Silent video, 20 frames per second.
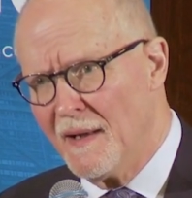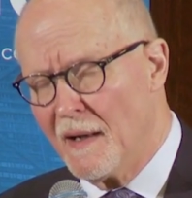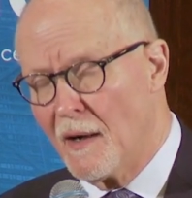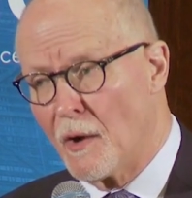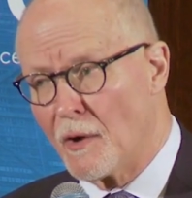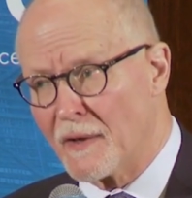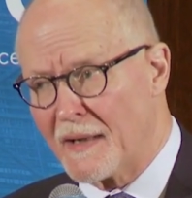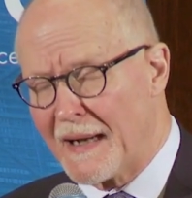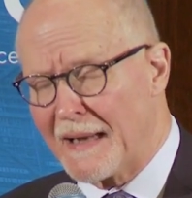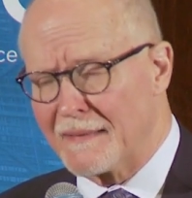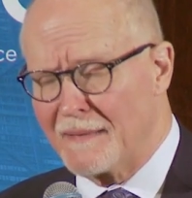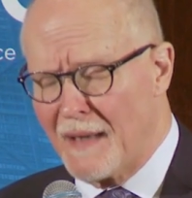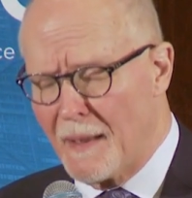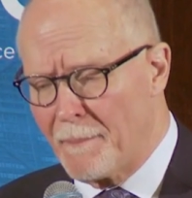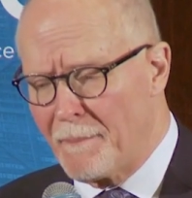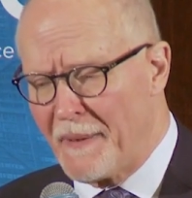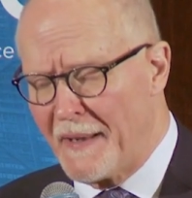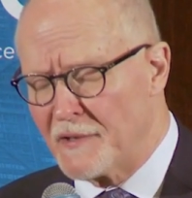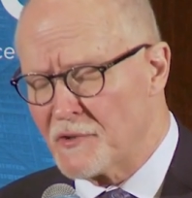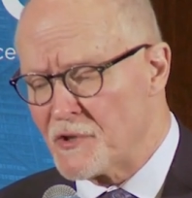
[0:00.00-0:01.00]
or a
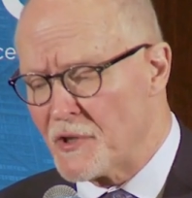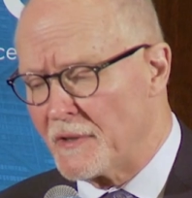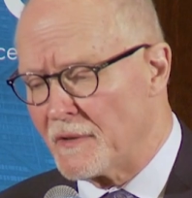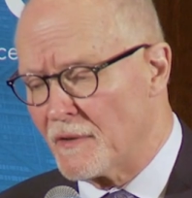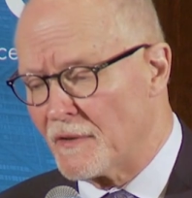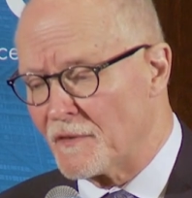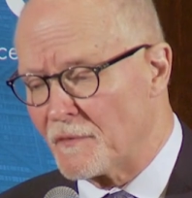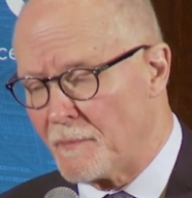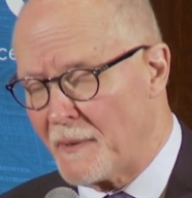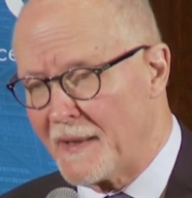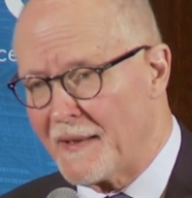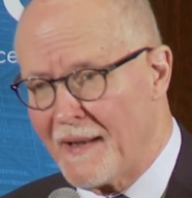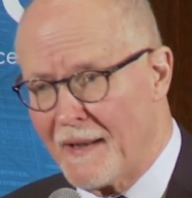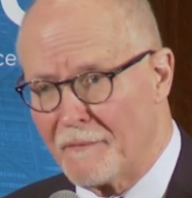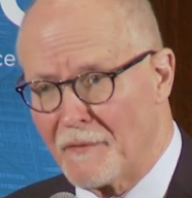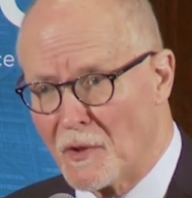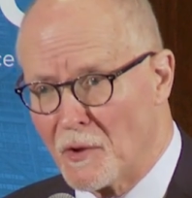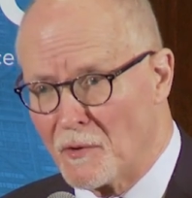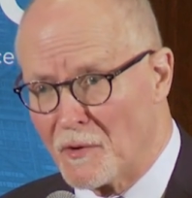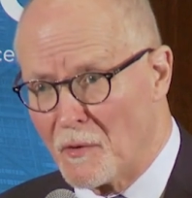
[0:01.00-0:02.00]
pension despite
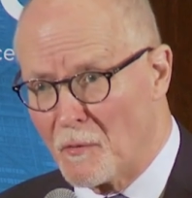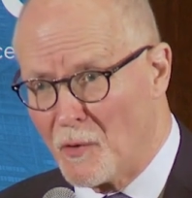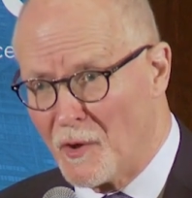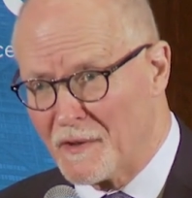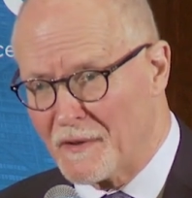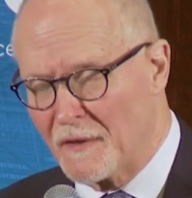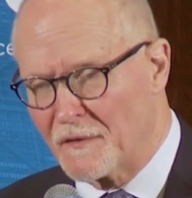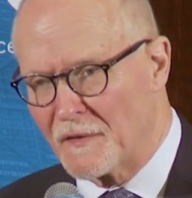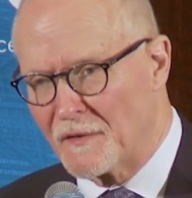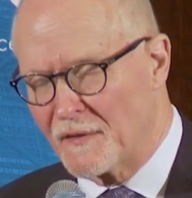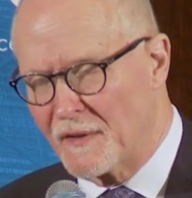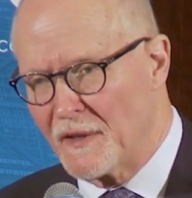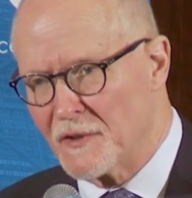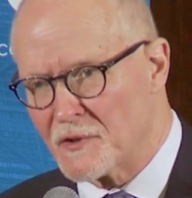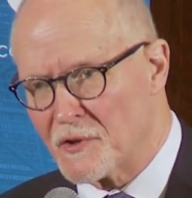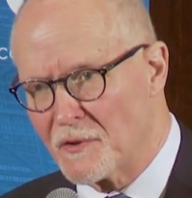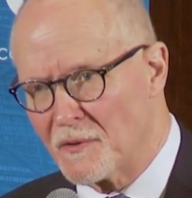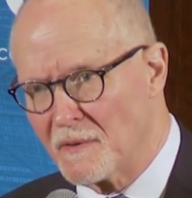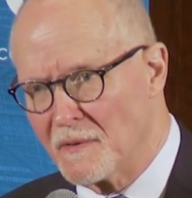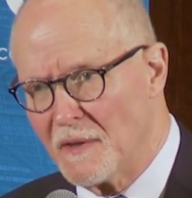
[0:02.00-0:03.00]
having only worked as a
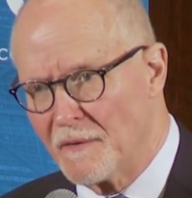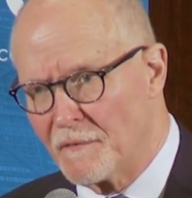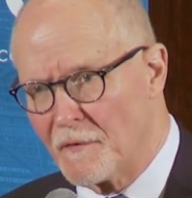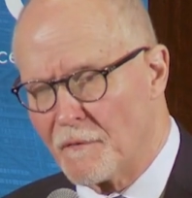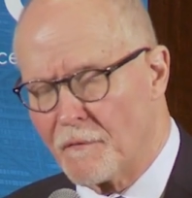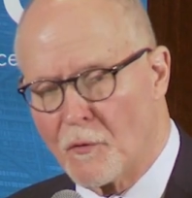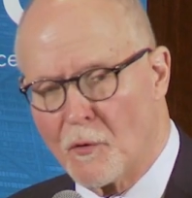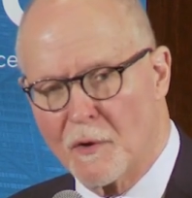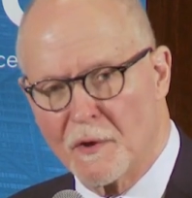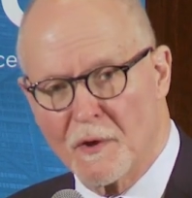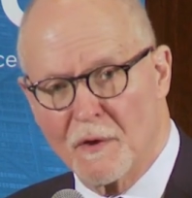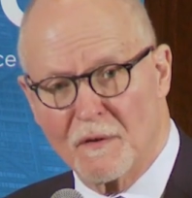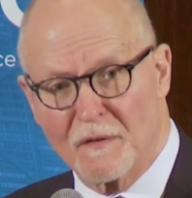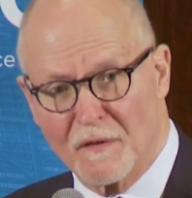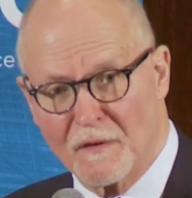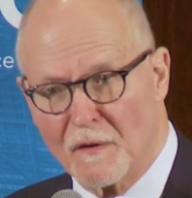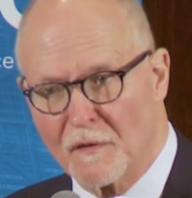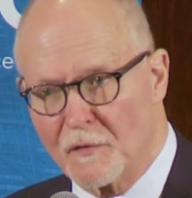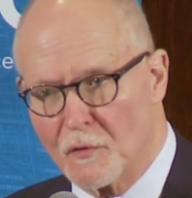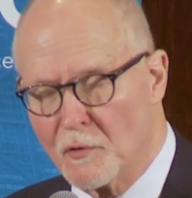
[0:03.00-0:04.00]
teacher for 4 years
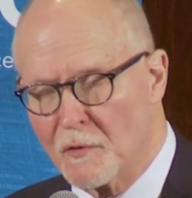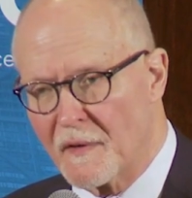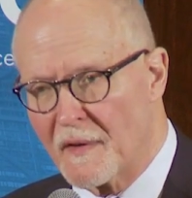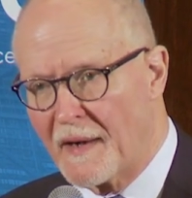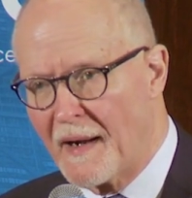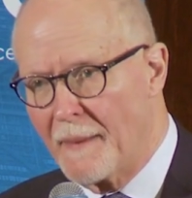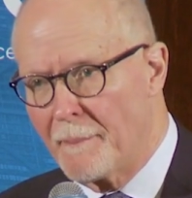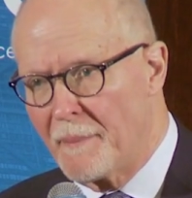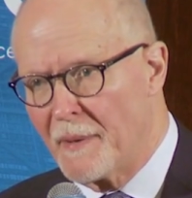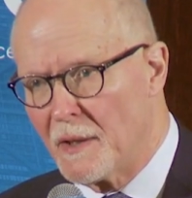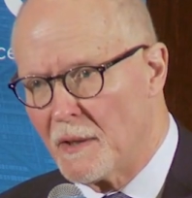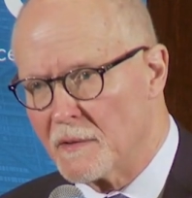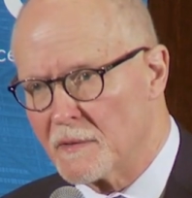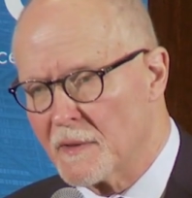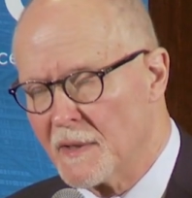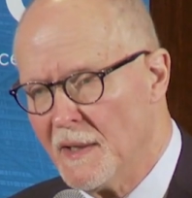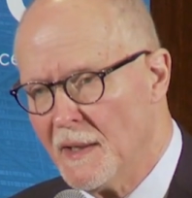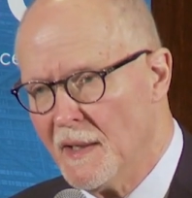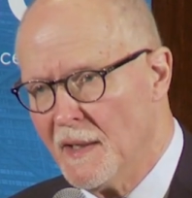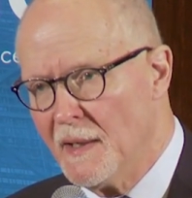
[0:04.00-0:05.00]
in a school that I built